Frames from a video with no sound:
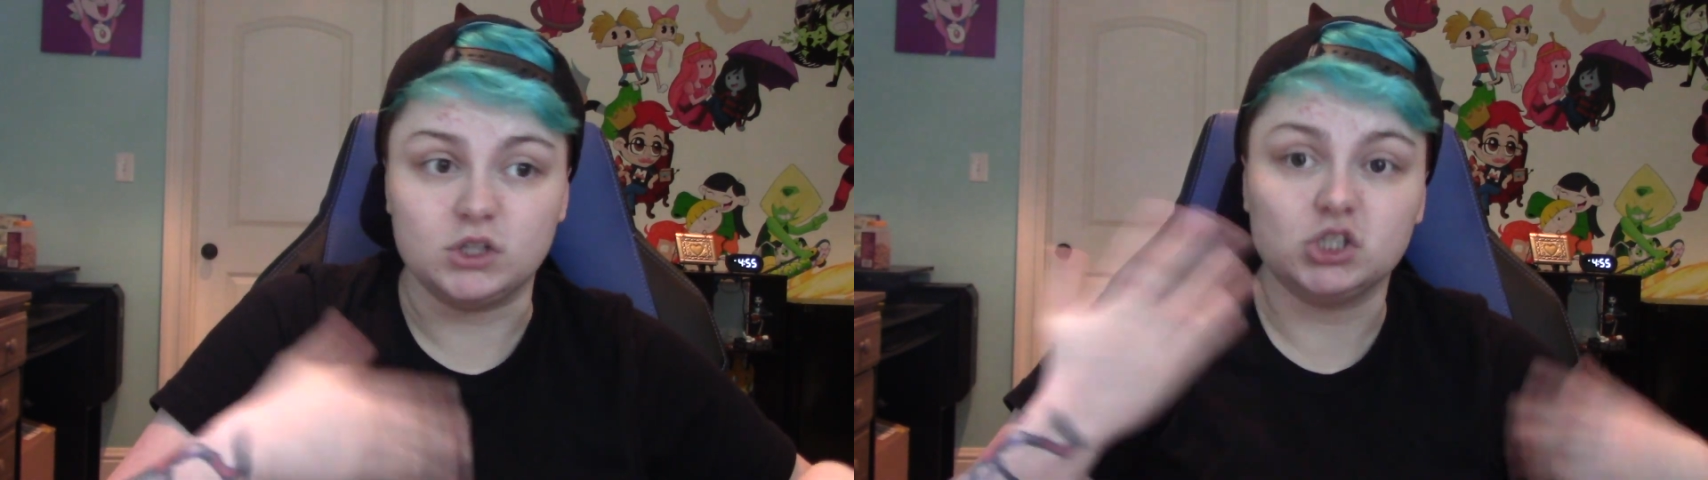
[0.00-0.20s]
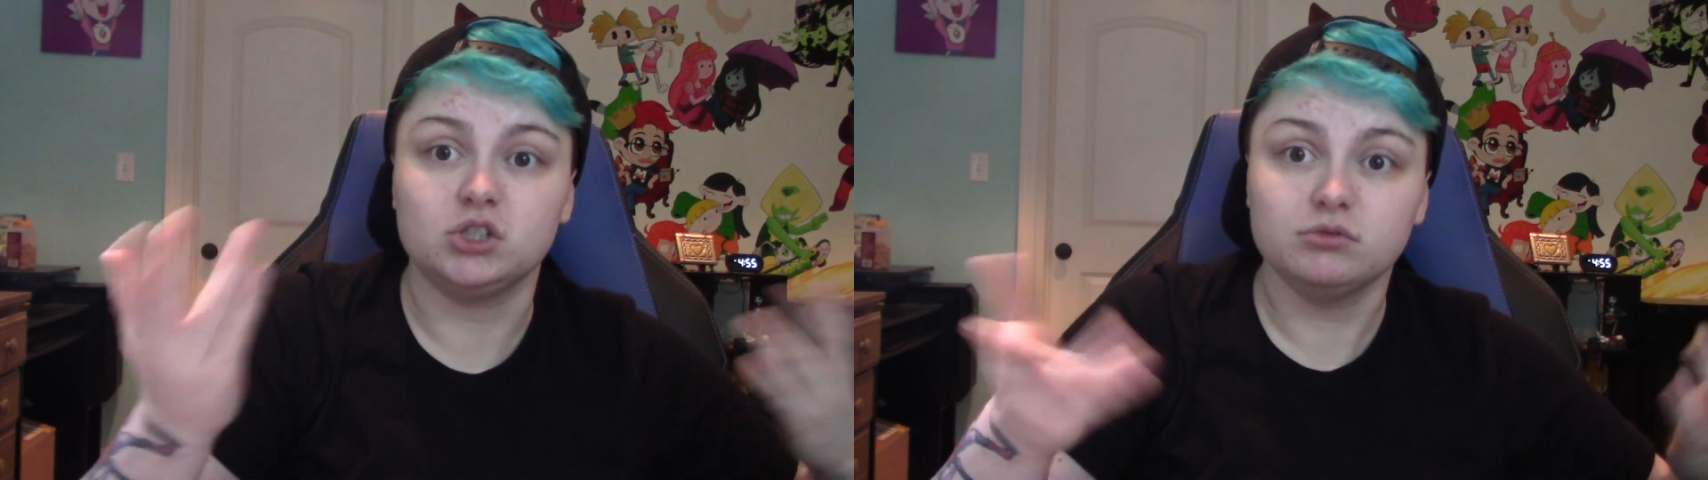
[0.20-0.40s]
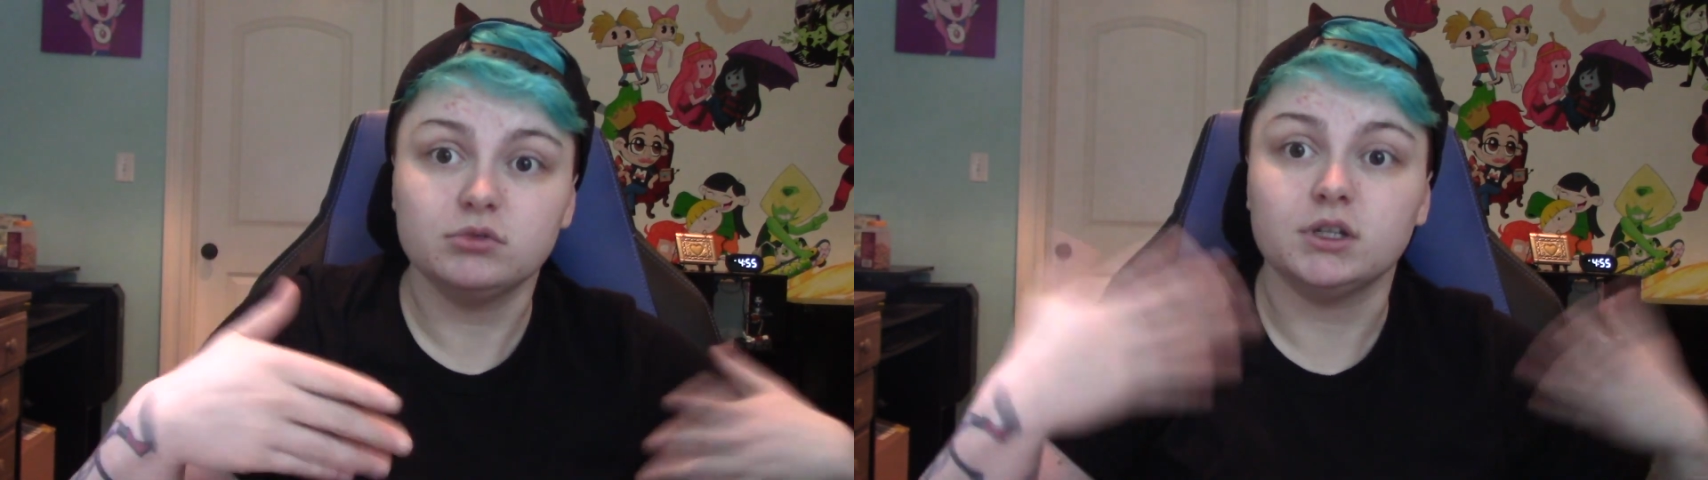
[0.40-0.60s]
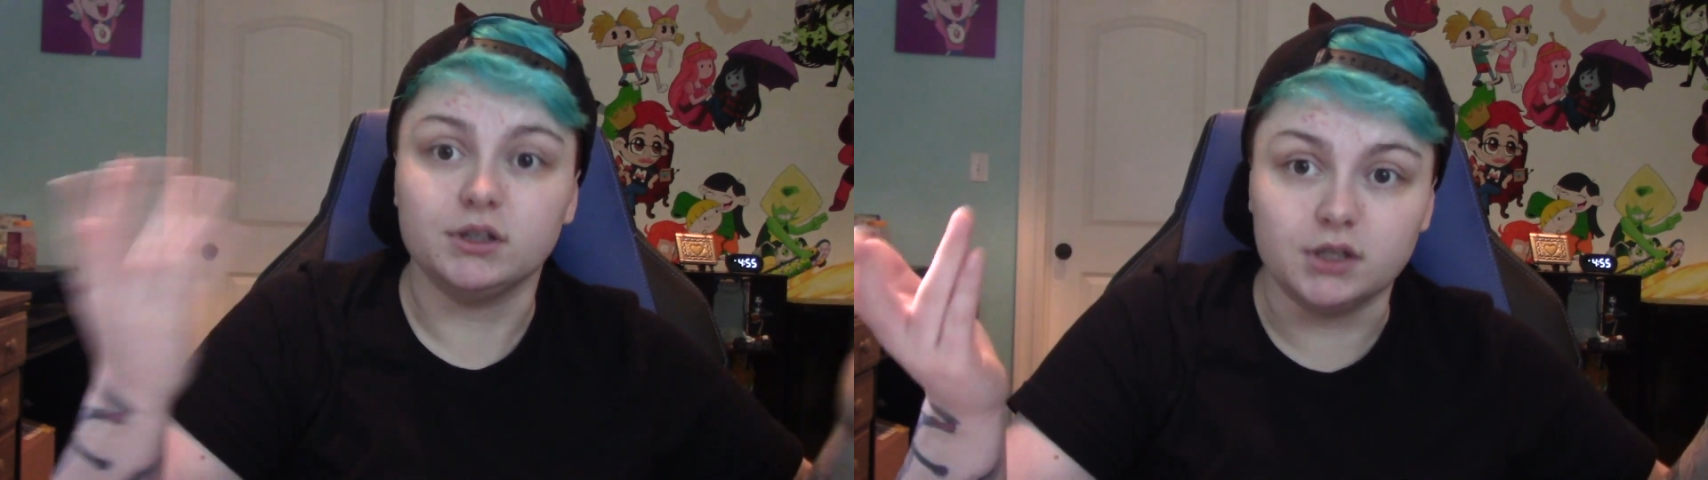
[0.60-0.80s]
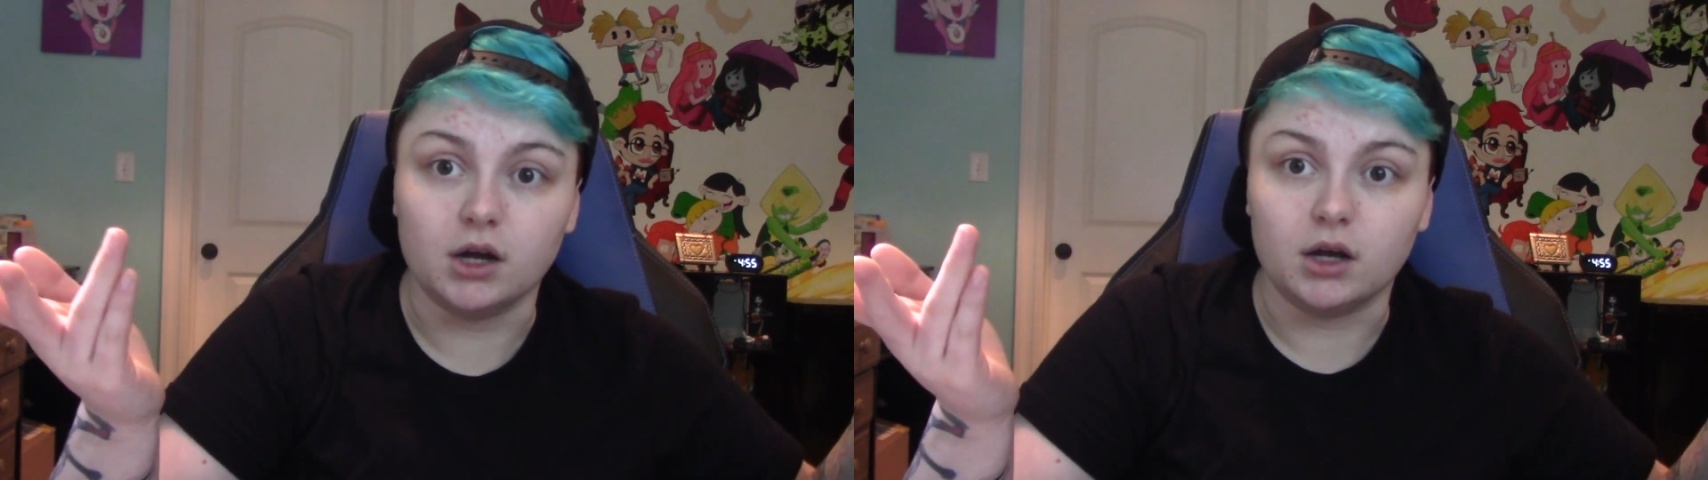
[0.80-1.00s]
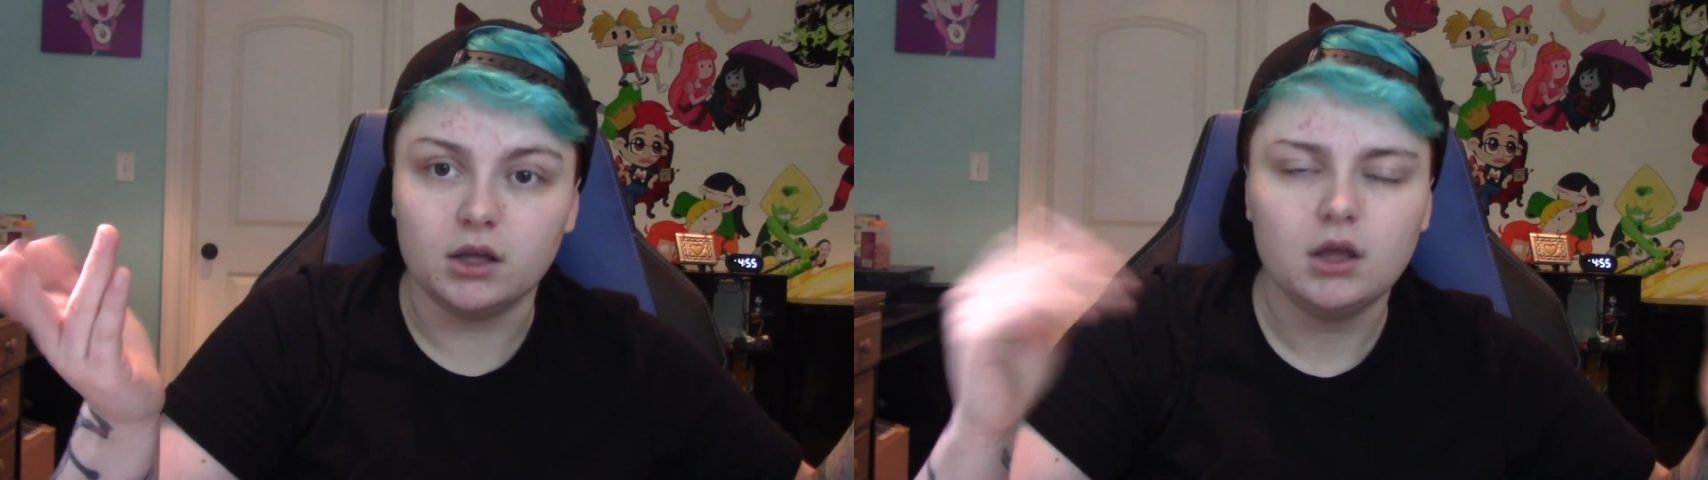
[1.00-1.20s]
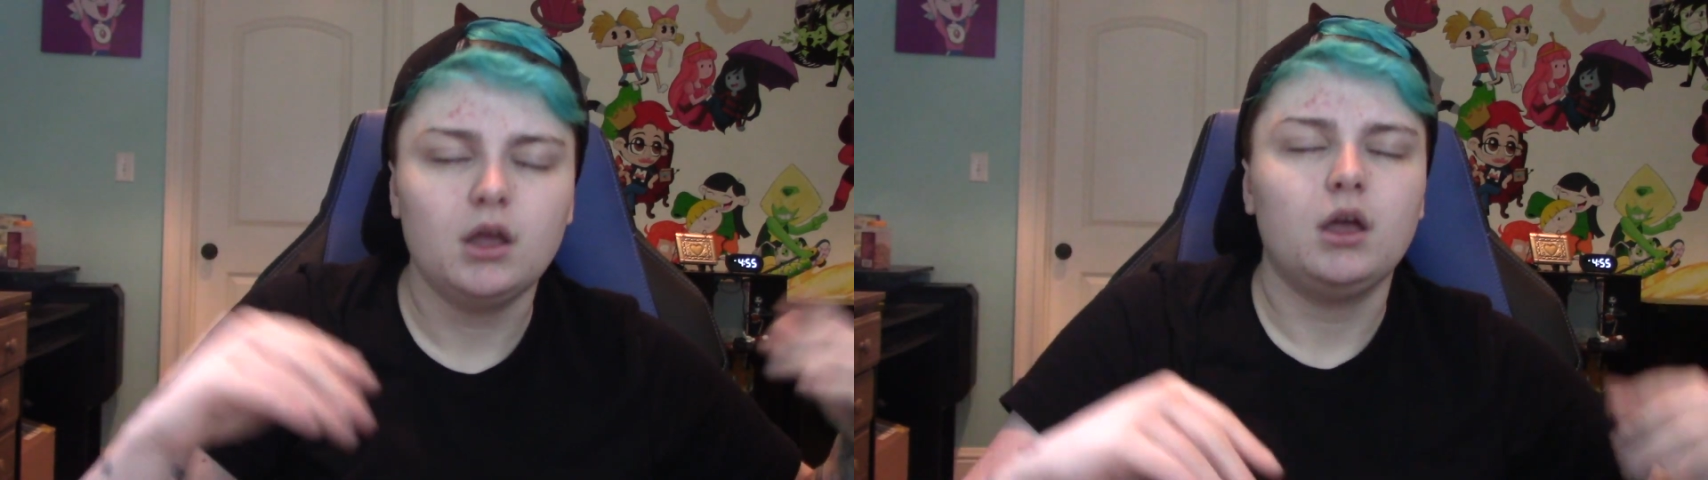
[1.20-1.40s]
which duh.